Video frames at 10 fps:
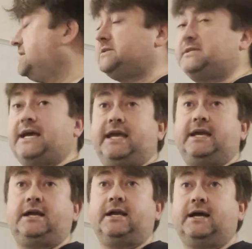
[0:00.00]

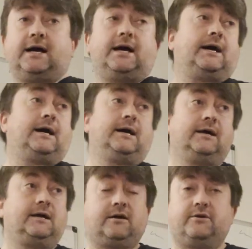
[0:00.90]
saying,
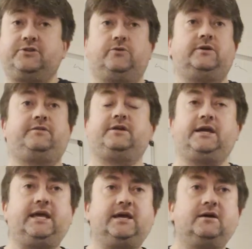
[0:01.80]
can't do
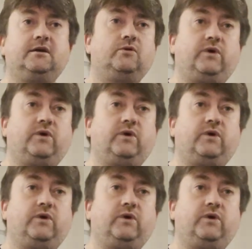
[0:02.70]
anything here,